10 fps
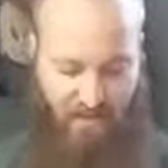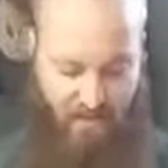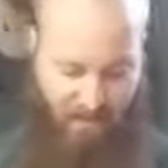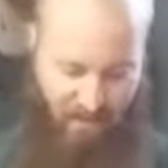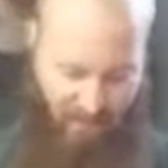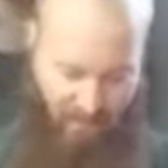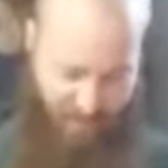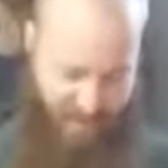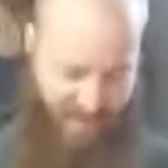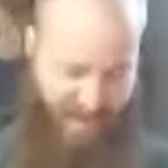
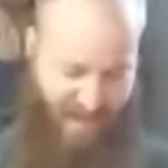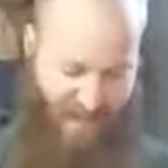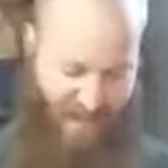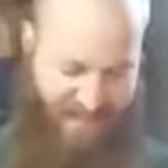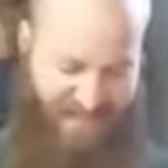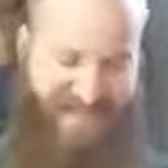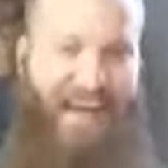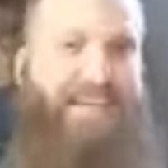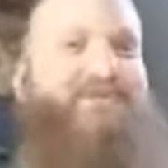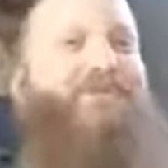Now this
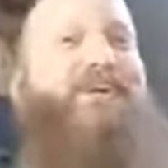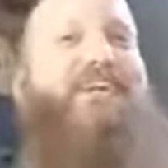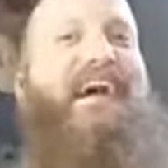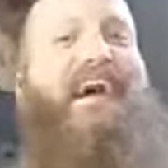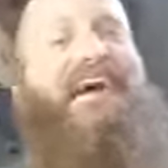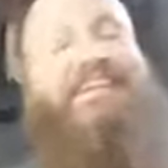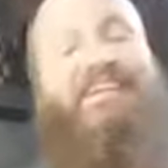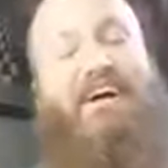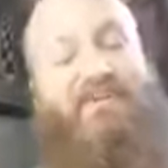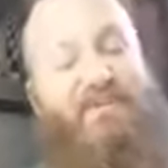next one, I
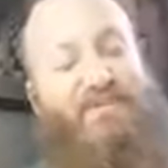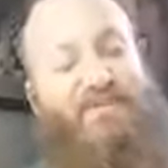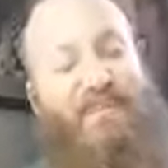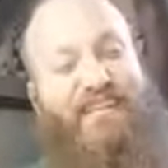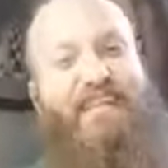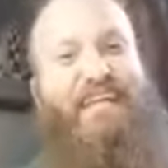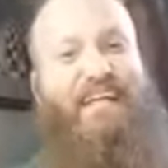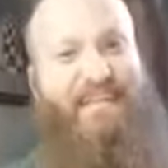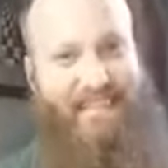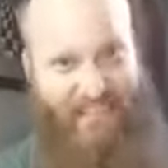love this one.
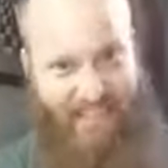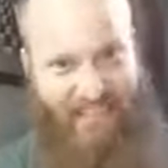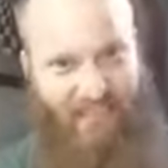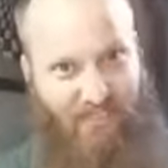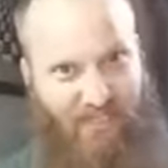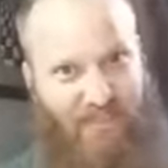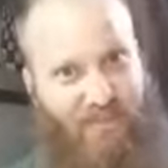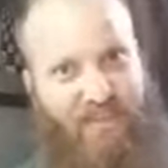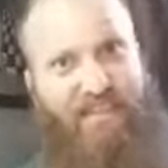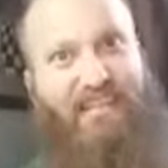Dan loved this
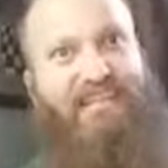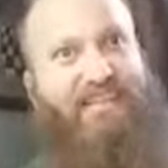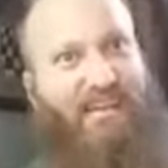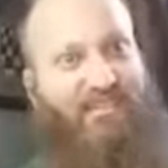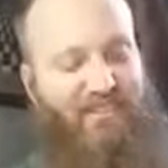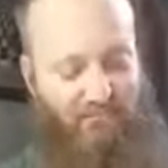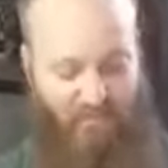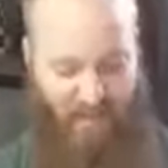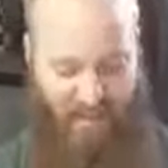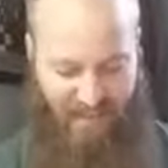one. He loved
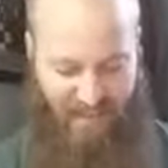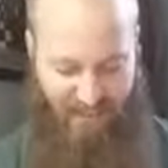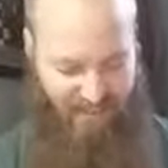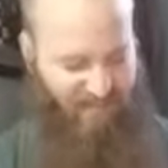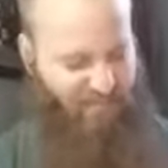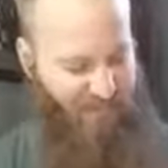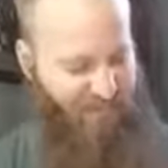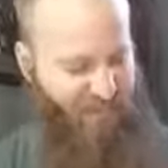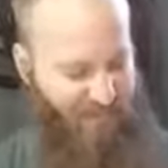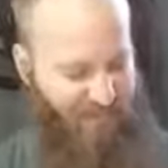
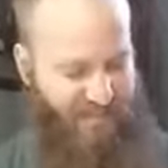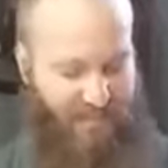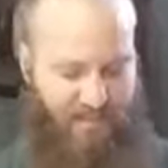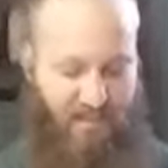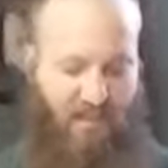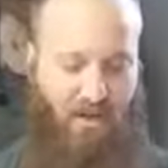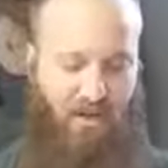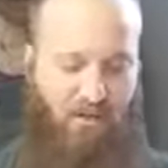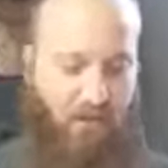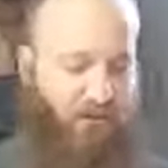doing this because
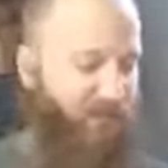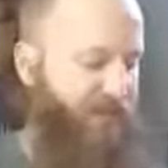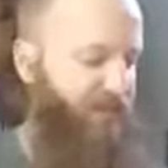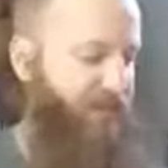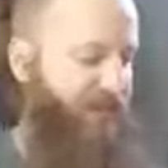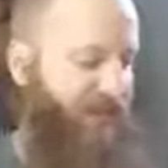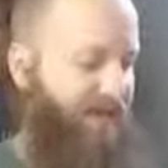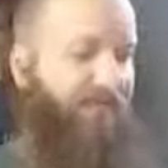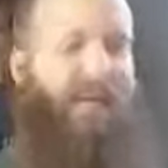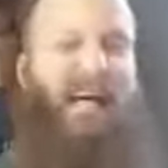most of these we gave
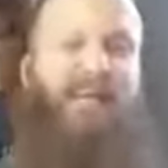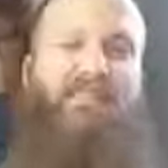him kind of a